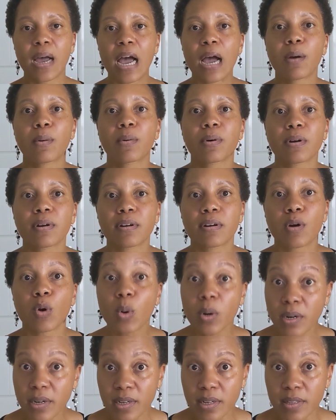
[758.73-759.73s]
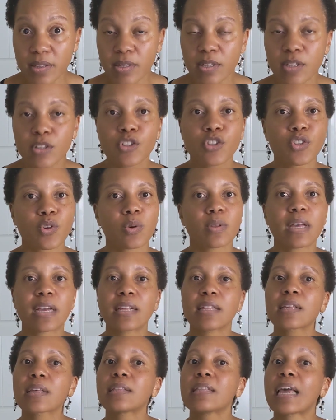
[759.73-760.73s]
our organs. So
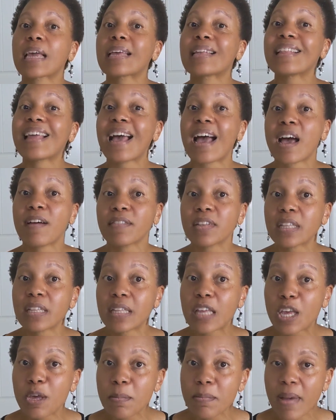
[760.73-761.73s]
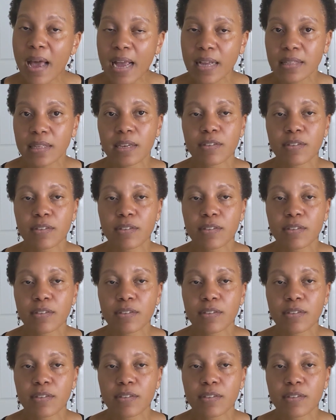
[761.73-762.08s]
that can have an impact.